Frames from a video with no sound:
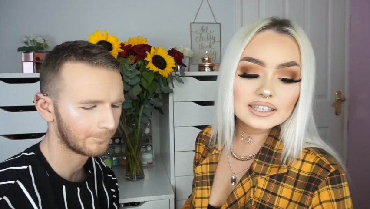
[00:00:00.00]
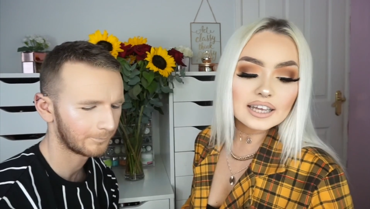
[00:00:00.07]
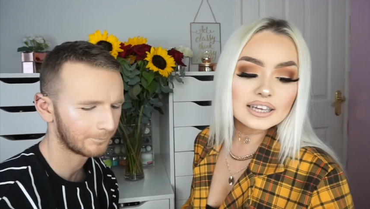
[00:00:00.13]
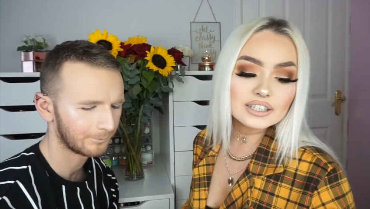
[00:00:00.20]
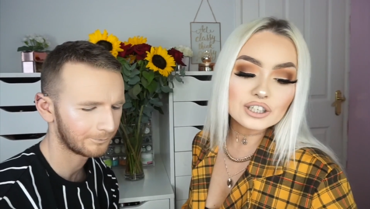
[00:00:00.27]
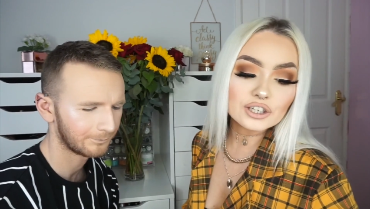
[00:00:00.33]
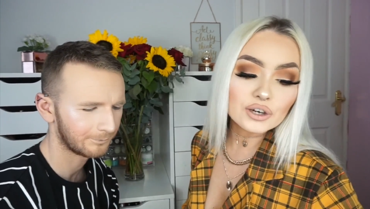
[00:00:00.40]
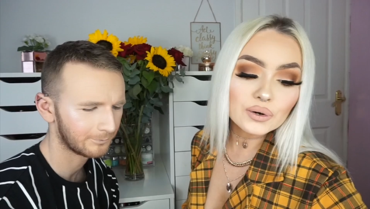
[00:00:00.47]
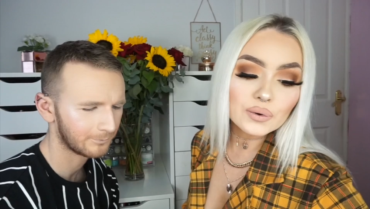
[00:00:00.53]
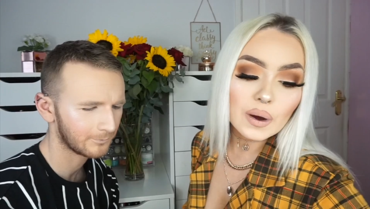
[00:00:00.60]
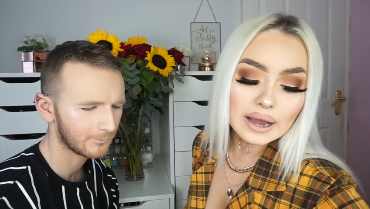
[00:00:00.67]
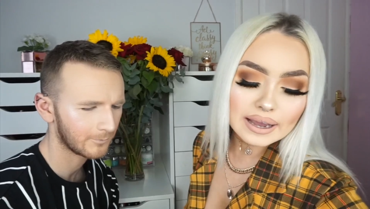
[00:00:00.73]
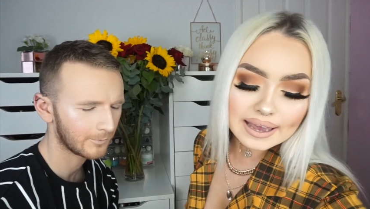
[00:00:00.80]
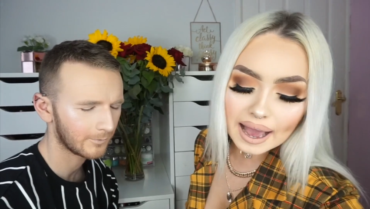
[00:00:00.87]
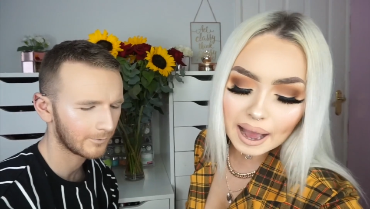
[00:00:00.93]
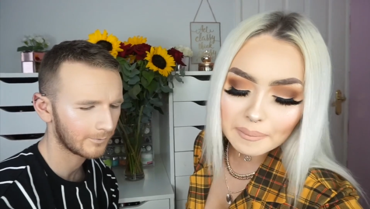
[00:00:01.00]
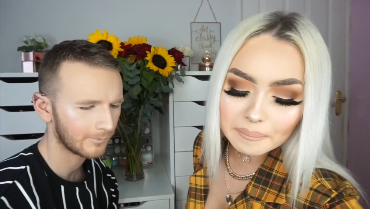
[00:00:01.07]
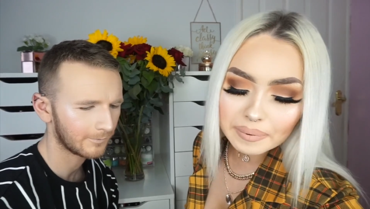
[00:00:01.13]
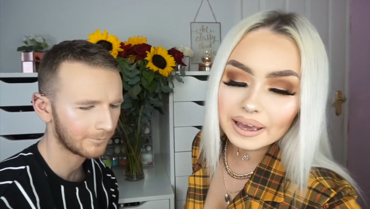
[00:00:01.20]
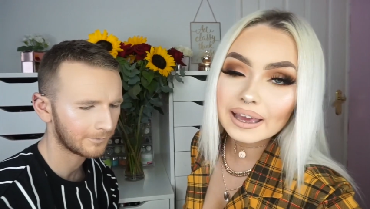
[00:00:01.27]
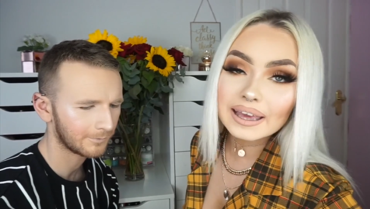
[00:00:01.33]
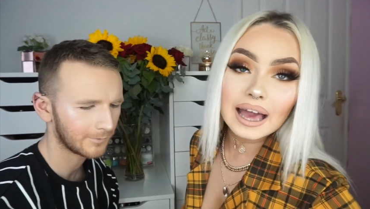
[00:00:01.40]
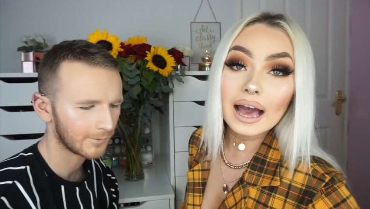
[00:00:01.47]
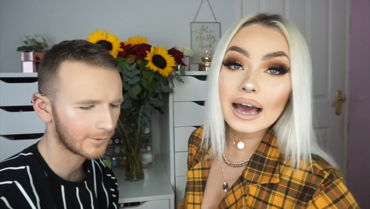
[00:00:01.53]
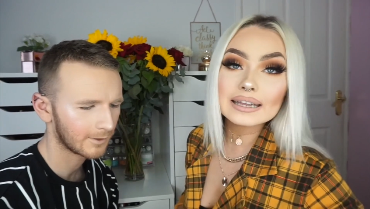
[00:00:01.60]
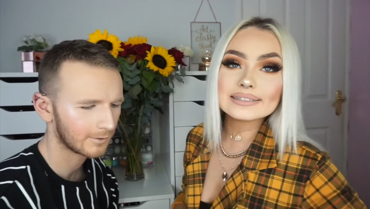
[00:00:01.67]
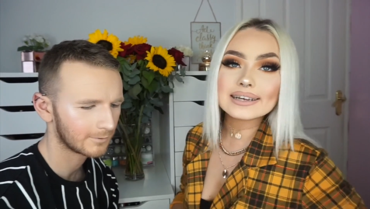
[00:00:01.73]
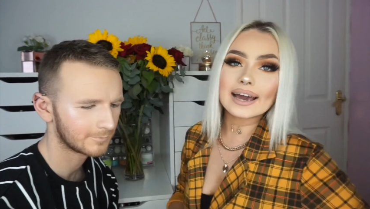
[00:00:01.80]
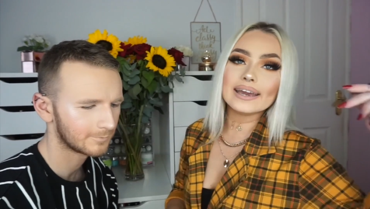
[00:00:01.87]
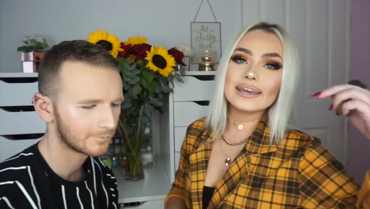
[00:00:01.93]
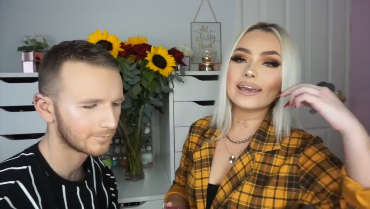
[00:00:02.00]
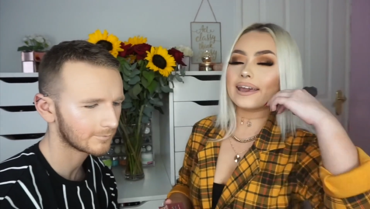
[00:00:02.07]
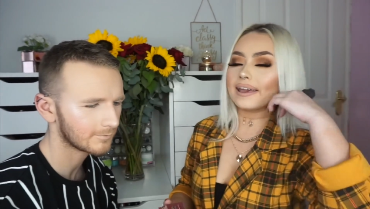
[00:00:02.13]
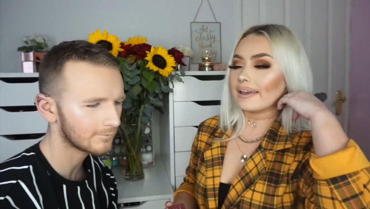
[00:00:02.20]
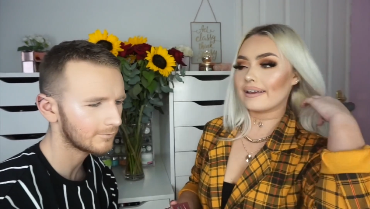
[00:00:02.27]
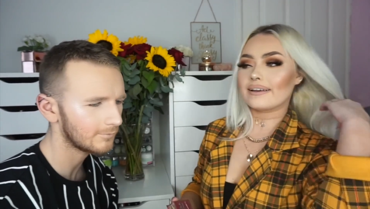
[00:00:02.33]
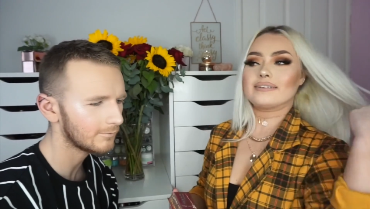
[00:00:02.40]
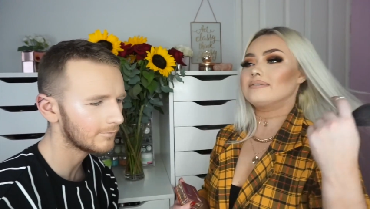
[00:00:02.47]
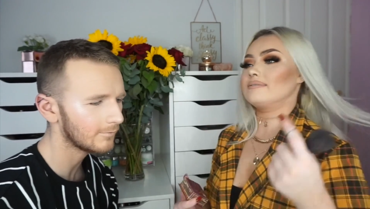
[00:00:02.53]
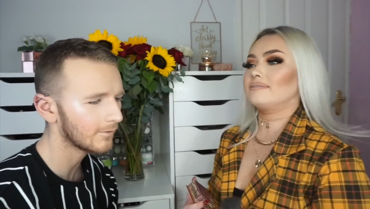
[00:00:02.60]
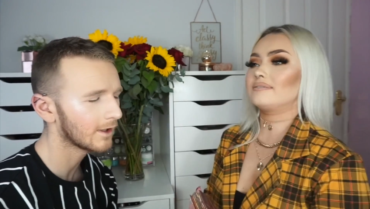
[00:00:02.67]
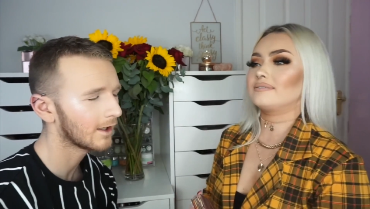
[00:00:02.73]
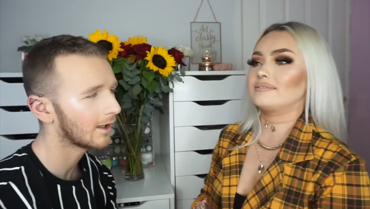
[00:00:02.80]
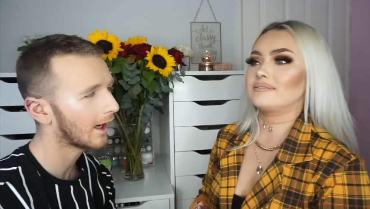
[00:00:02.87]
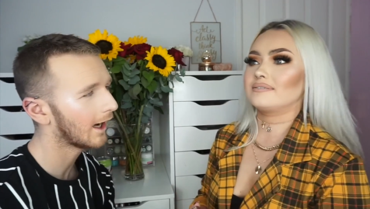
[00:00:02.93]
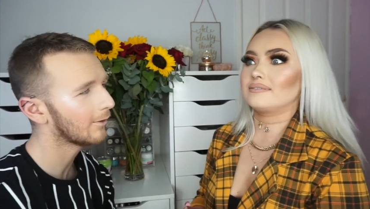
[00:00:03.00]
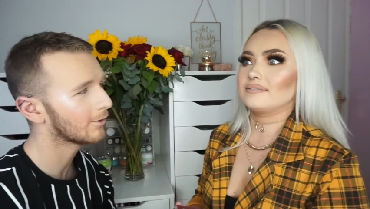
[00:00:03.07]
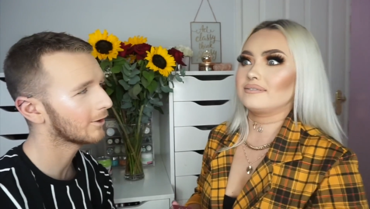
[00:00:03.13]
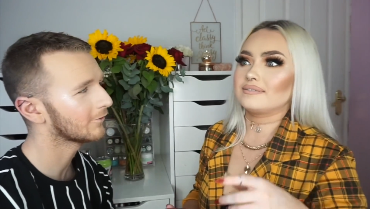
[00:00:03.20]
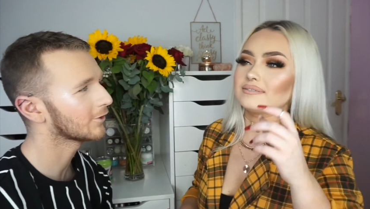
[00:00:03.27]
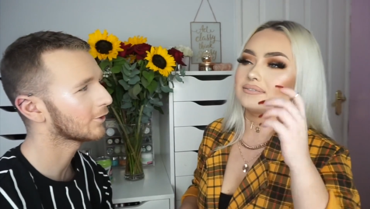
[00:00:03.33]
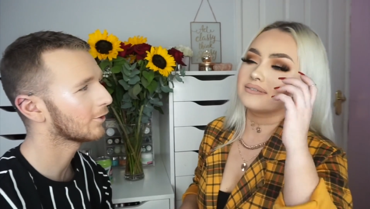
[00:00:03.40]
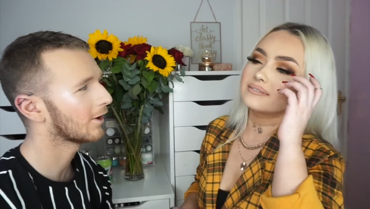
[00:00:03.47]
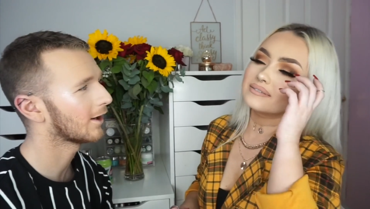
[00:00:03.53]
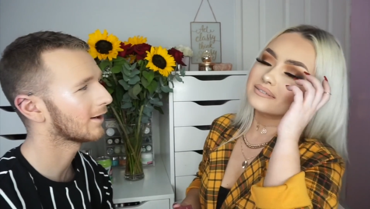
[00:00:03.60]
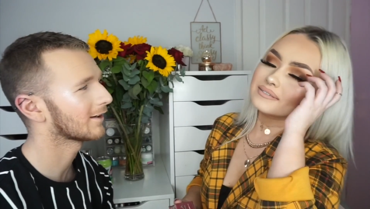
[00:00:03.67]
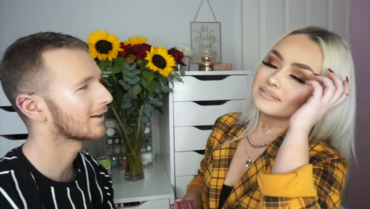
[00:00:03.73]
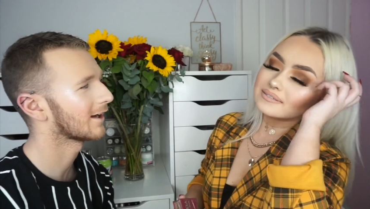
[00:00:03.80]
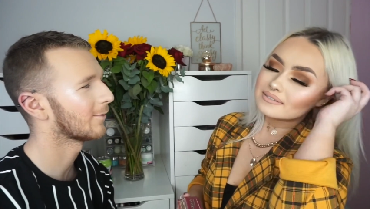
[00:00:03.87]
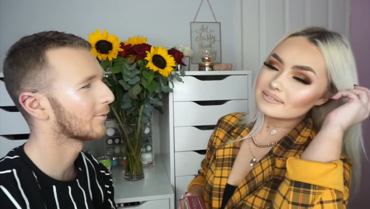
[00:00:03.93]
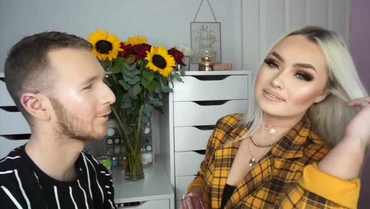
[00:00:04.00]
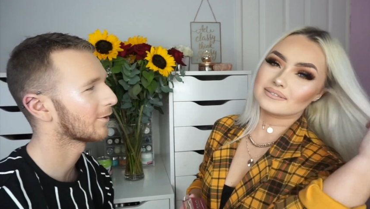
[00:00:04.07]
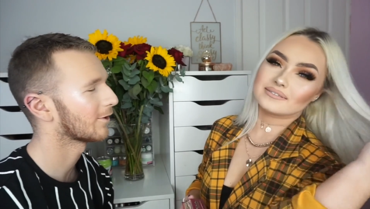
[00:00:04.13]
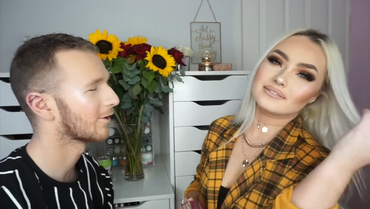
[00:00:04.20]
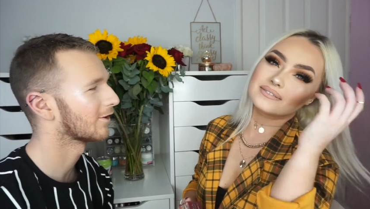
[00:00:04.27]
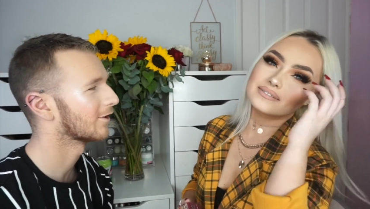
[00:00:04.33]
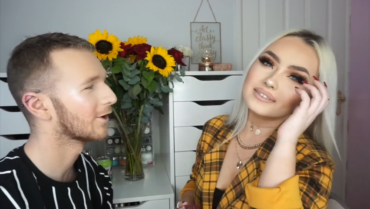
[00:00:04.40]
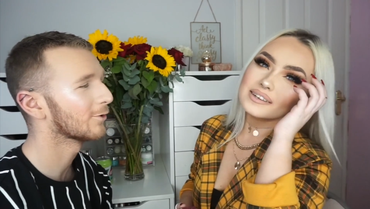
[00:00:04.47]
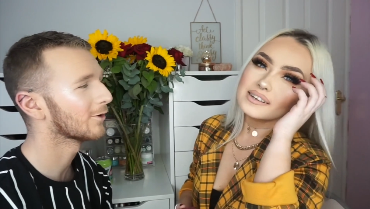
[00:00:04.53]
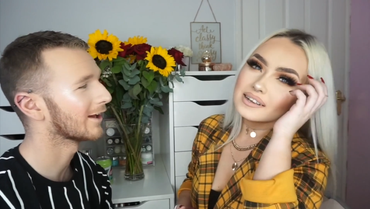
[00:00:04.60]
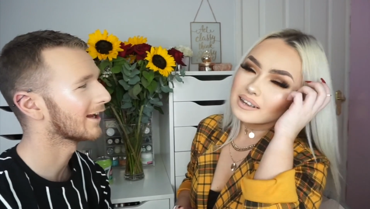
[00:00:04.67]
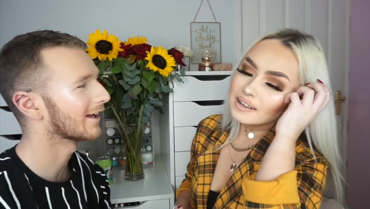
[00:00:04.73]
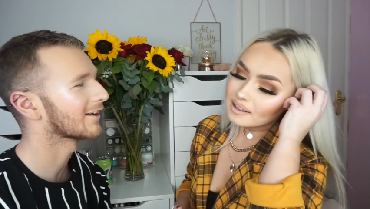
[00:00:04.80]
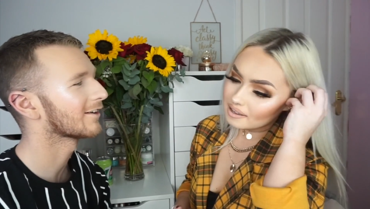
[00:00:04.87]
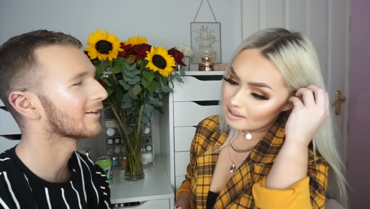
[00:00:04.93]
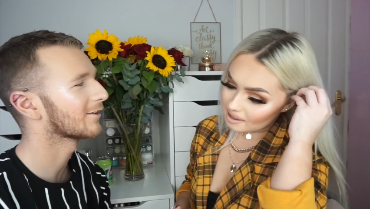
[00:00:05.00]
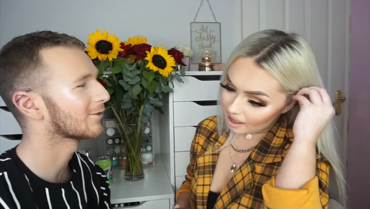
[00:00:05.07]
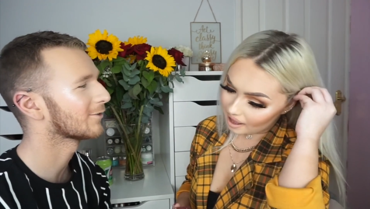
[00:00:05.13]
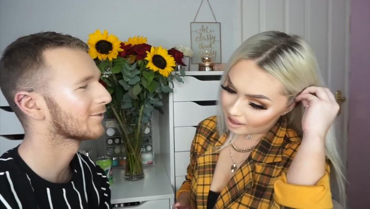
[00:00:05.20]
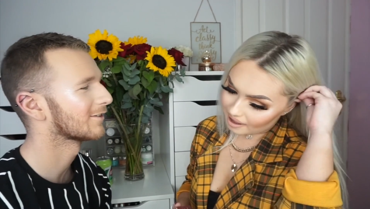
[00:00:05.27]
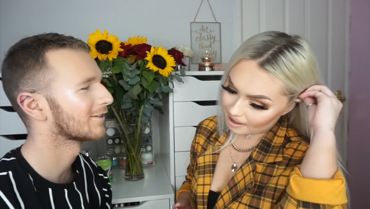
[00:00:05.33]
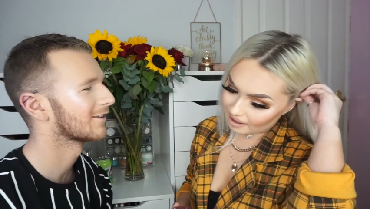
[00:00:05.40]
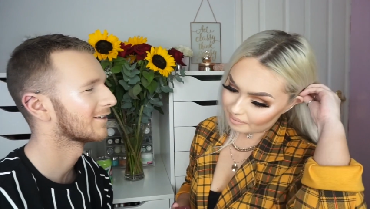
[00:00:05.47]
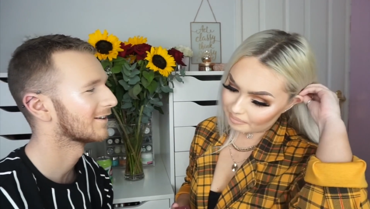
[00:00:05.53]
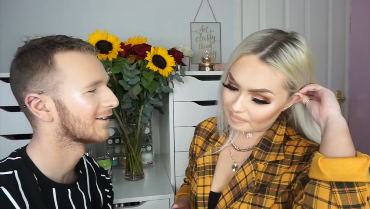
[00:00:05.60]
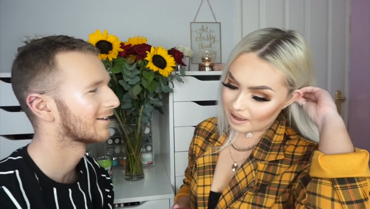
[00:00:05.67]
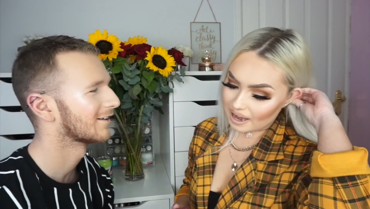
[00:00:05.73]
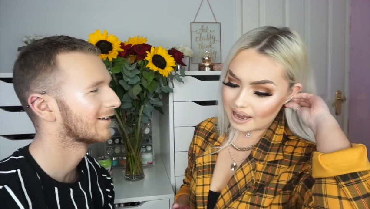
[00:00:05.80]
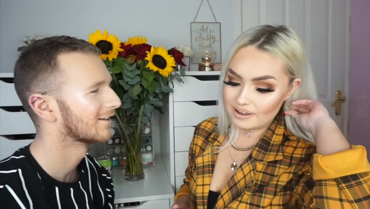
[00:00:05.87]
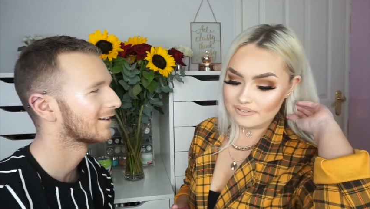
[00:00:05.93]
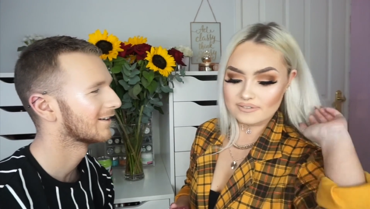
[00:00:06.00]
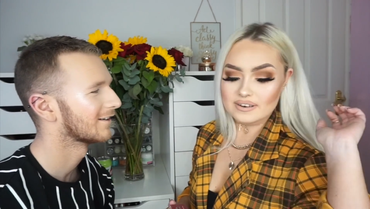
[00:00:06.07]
Speaker 1: like to go camping and hiking.
Speaker 2: I would love to go camping with you. You would hate it though.
Speaker 1: Um, I've